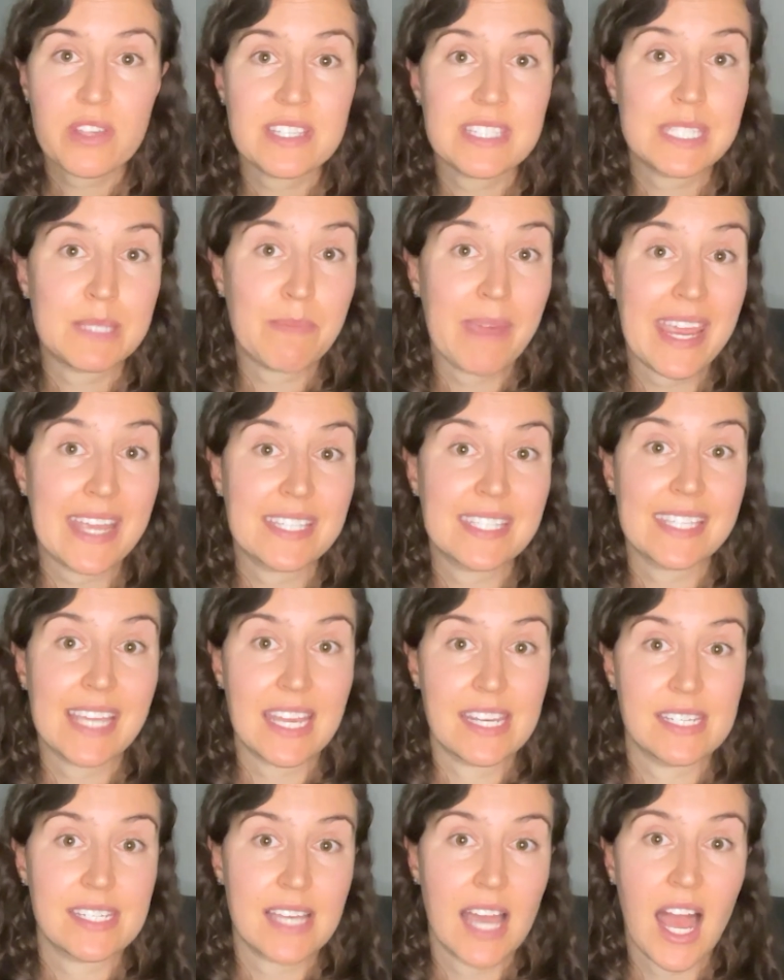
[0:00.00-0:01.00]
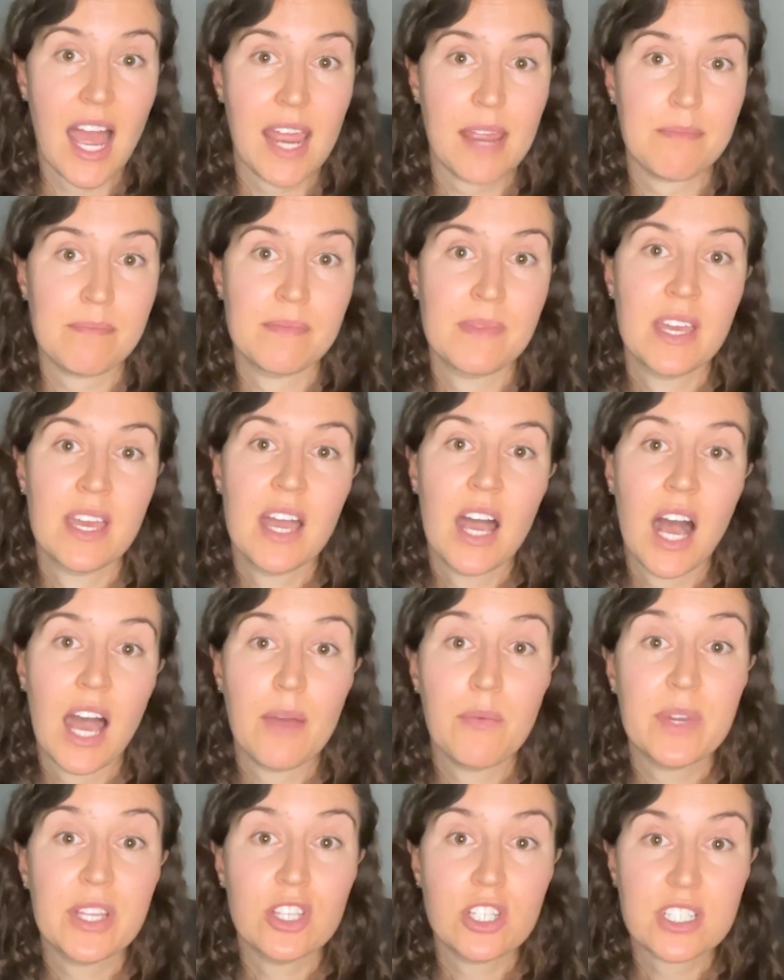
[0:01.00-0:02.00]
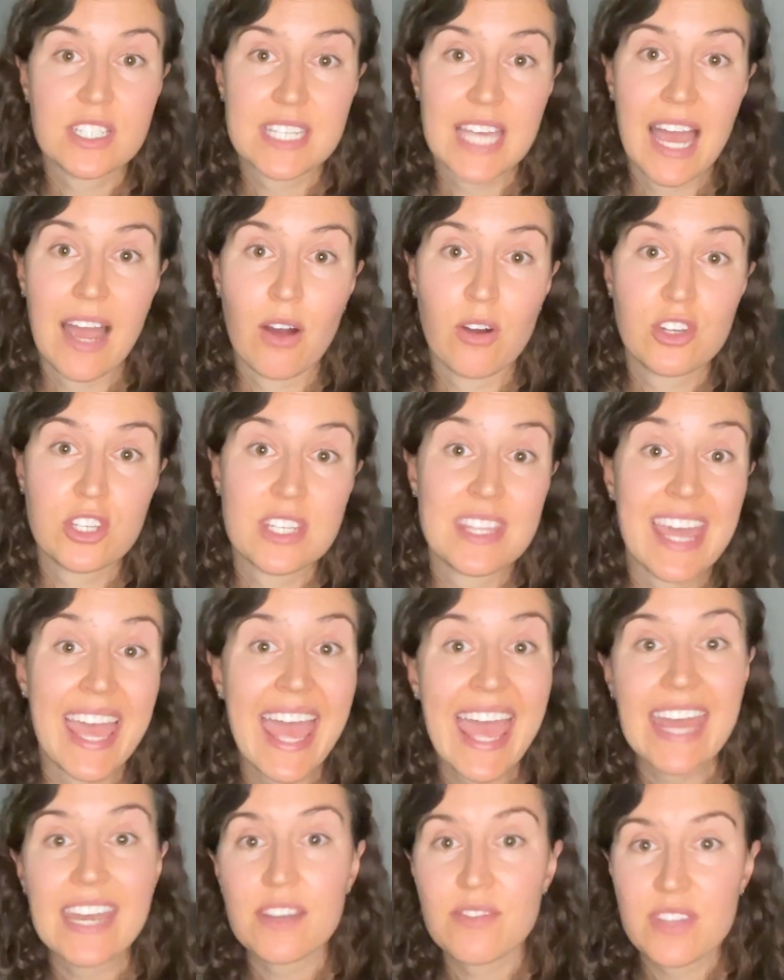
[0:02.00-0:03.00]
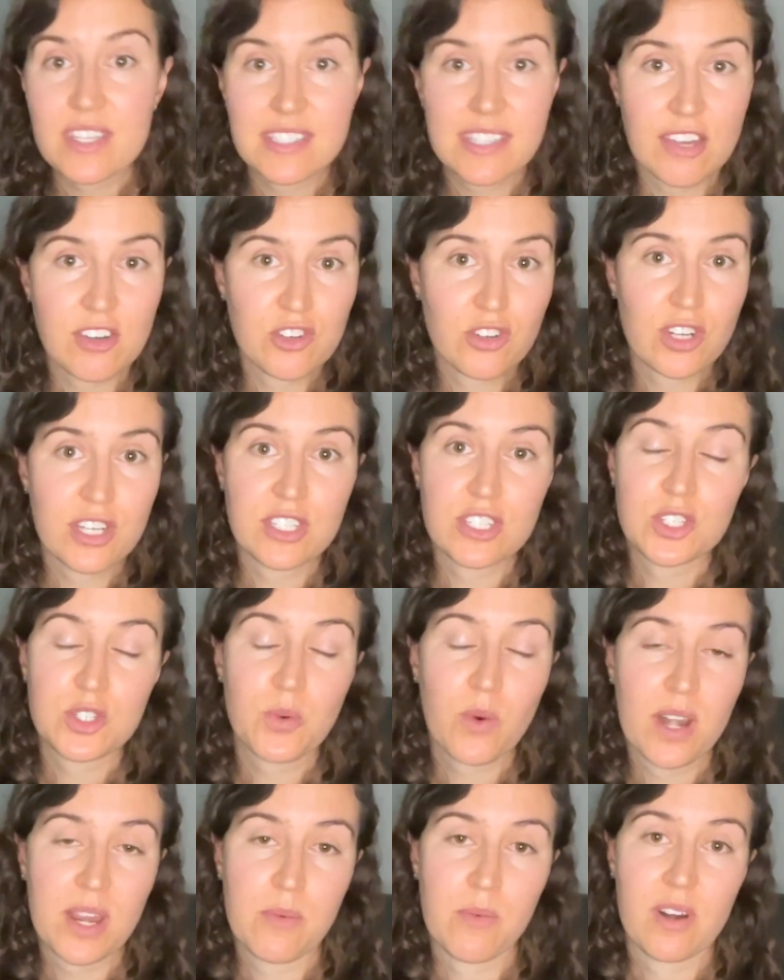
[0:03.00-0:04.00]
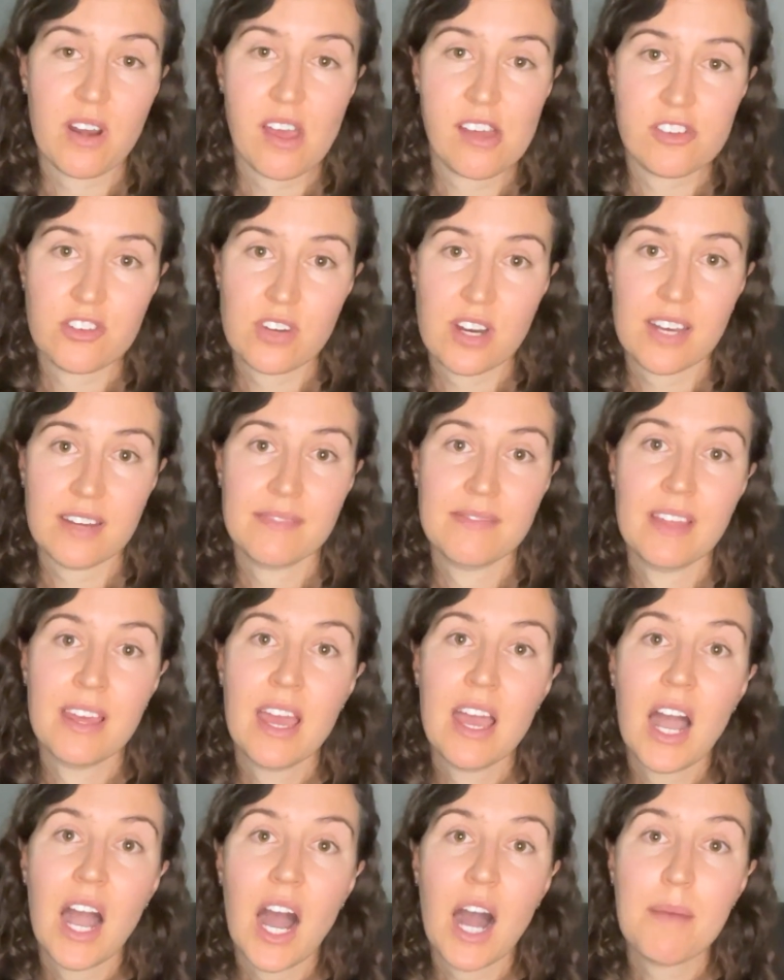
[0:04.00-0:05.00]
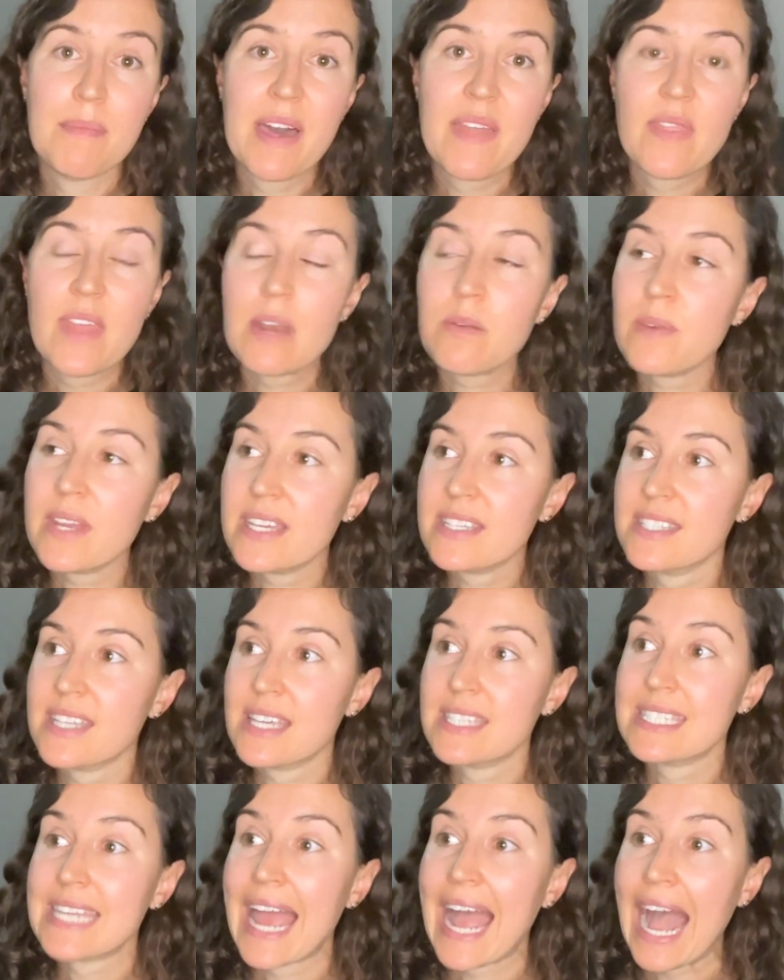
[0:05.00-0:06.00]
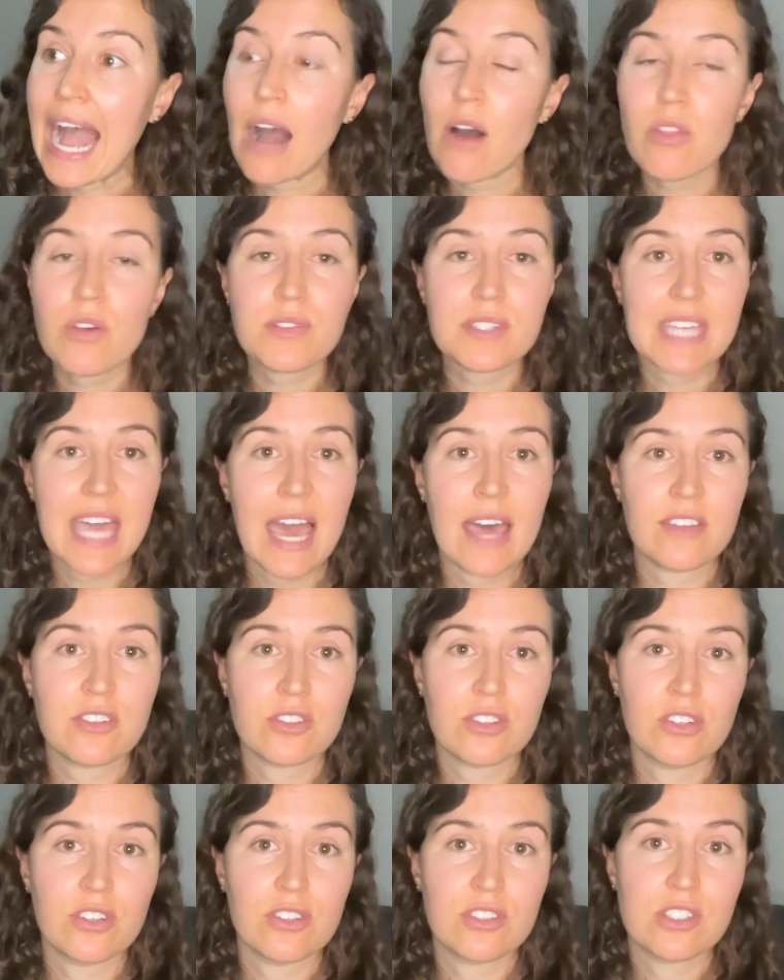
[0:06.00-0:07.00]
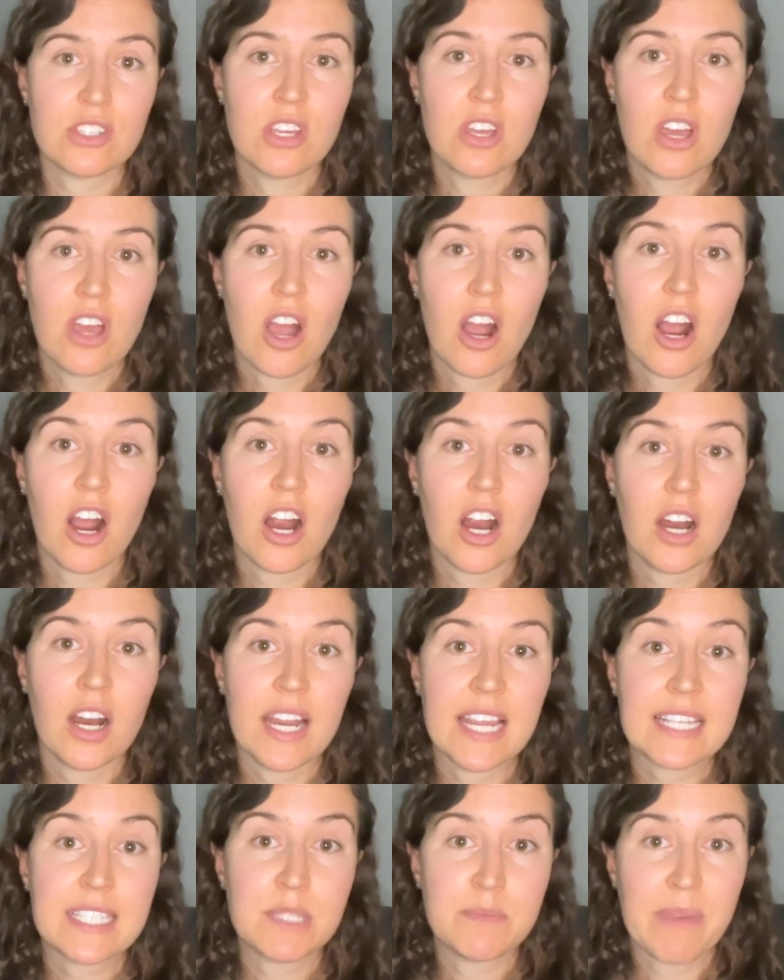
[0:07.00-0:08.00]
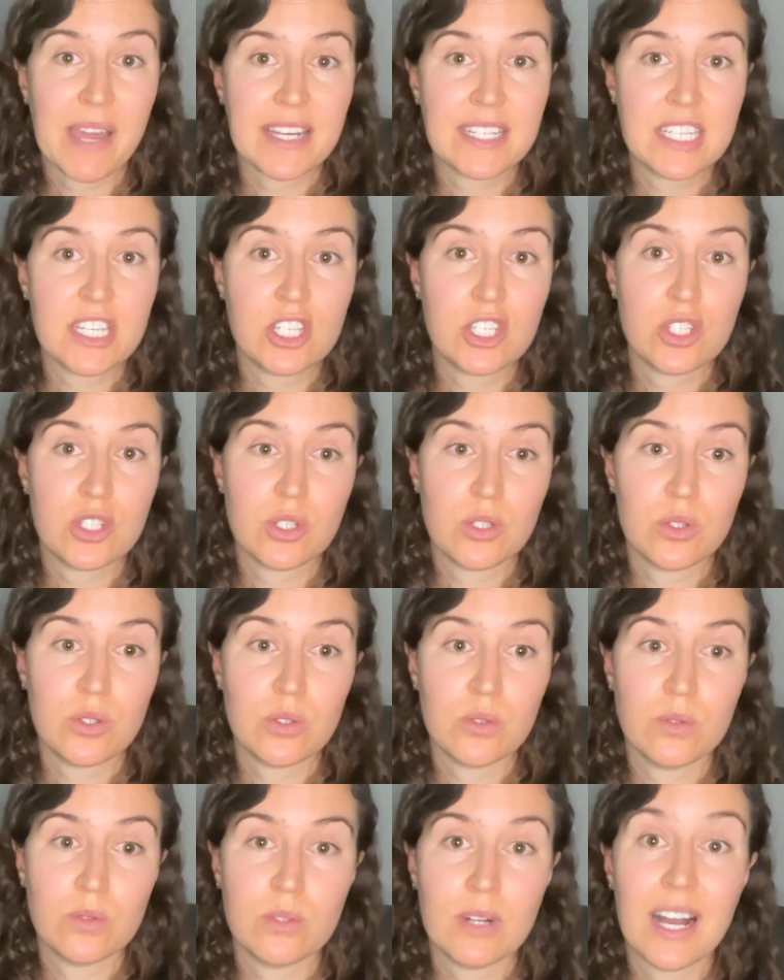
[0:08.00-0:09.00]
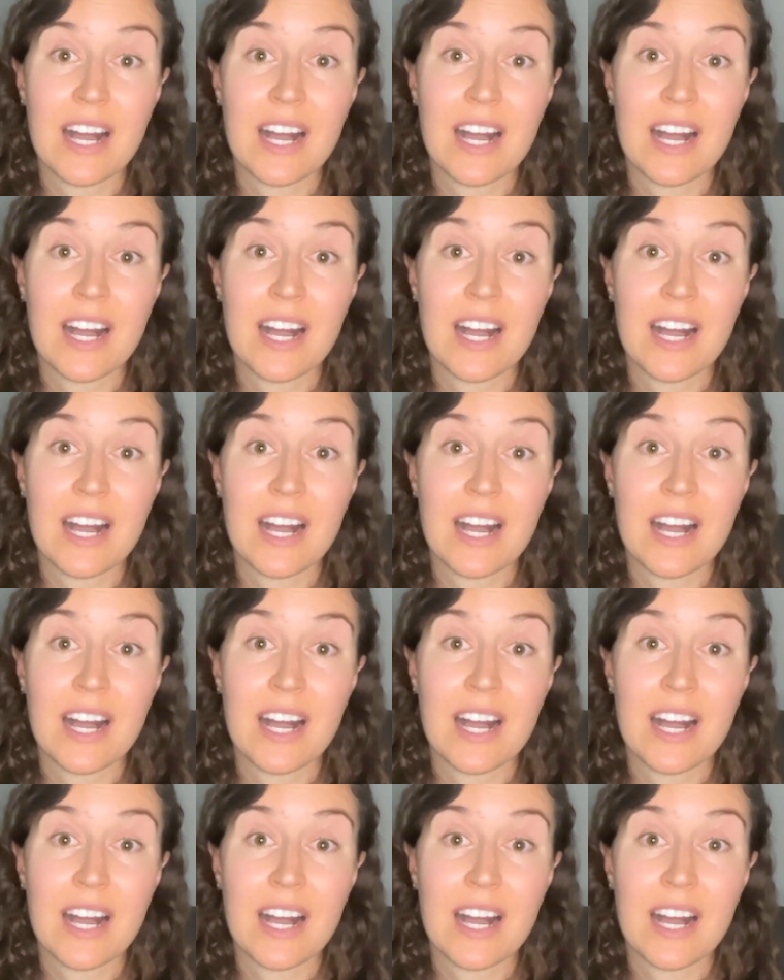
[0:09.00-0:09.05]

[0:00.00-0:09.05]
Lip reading: in space and time. And we looked out to the end of the century, to 2100. And then we assessed how those hazards are expected to